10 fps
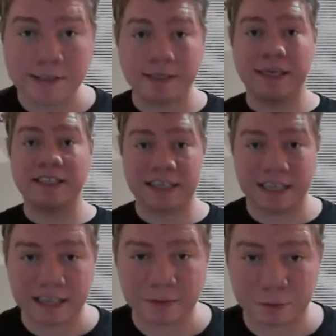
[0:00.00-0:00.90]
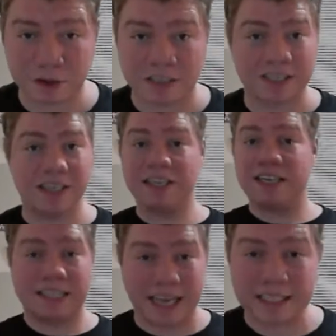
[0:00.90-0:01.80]
It's a kid's book.
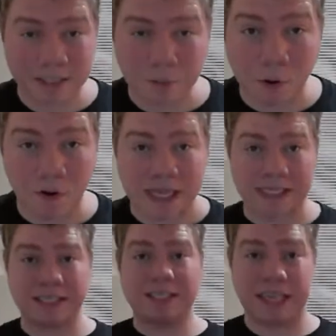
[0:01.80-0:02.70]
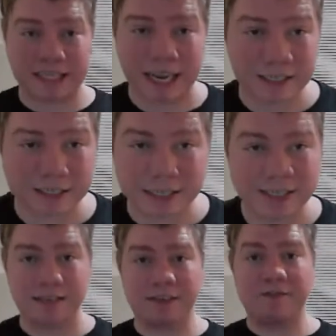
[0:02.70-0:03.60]
That's the point. That actually is
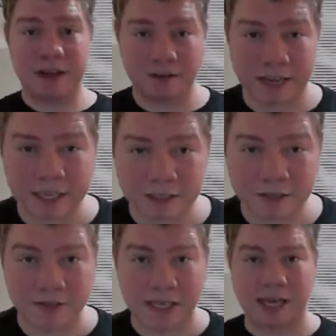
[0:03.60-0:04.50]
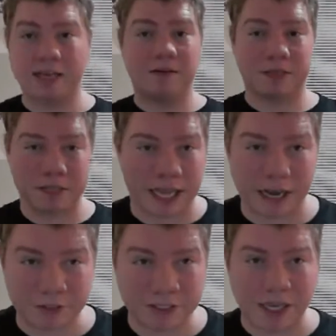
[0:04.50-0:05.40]
kind of the final answer to that. Because
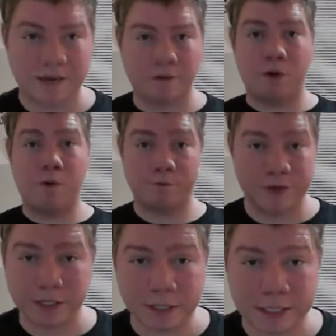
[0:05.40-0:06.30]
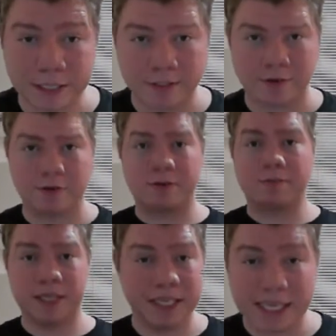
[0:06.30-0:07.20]
outside of whole theory
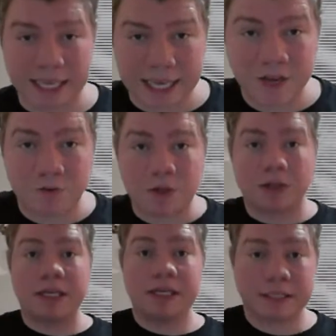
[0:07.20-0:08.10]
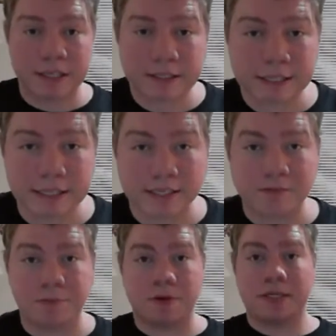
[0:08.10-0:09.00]
term, it really is just a
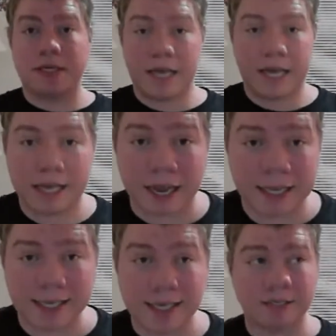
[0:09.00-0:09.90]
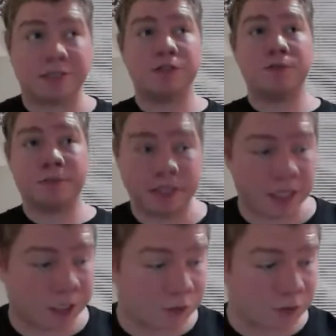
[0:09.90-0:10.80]
kid's book. And I get it too, because
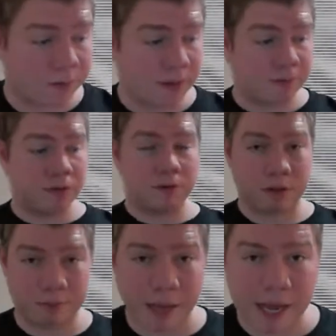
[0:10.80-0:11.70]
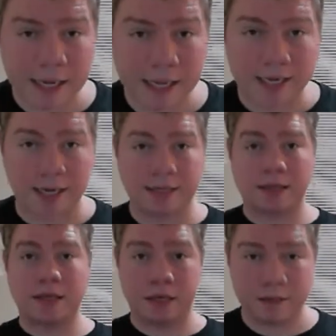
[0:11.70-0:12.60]
I do remember looking back at it. I
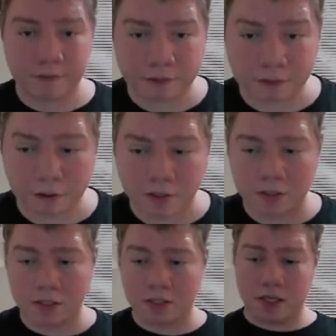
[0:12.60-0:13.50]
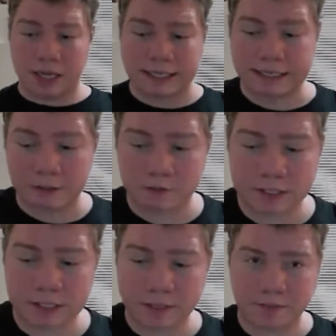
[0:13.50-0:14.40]
think I didn't
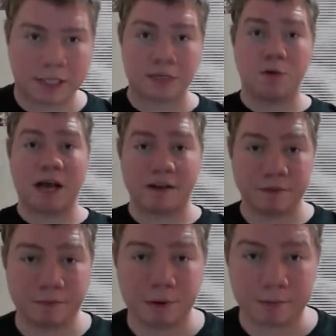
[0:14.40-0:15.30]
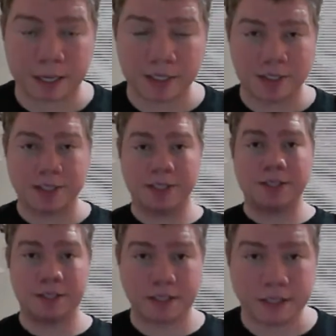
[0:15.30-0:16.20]
read it because I don't have the book, but I
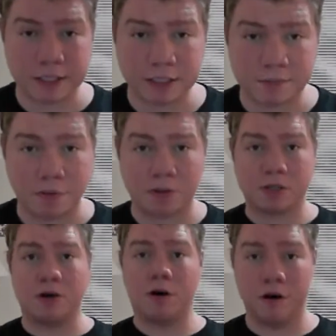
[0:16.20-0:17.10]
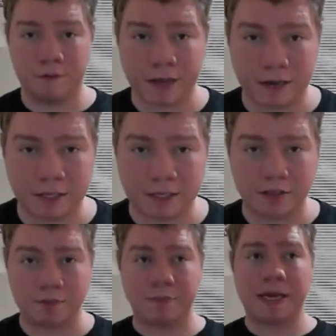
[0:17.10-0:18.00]
did see the book of how they
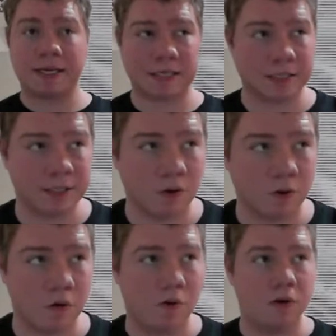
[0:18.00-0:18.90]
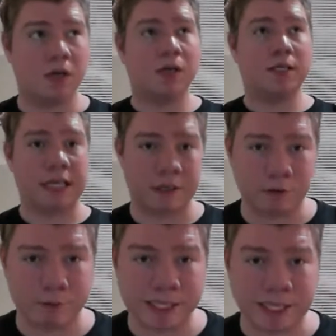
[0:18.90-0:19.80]
look back at the whole
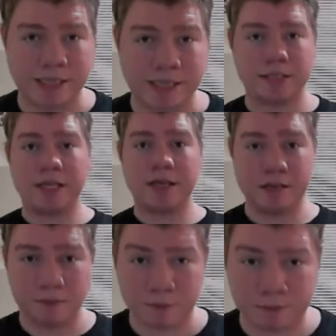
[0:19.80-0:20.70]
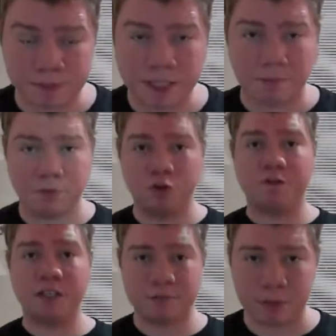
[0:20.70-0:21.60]
Diary of the Kids thing, being the
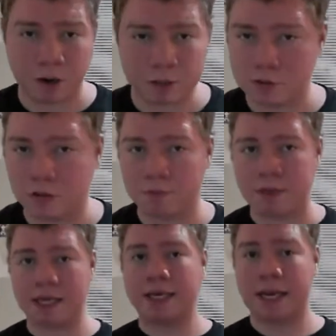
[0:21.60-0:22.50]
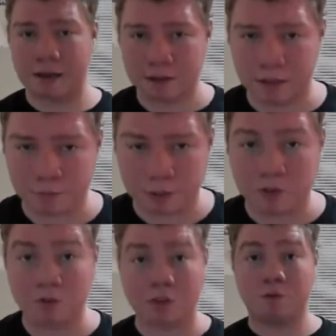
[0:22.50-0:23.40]
movies, but also look back at how the
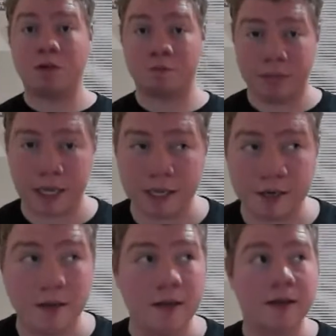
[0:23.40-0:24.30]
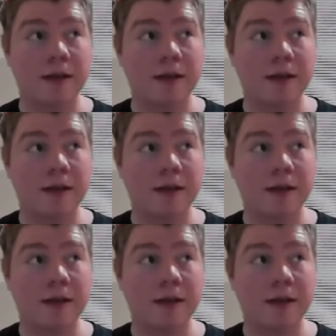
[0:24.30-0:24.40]
book was made.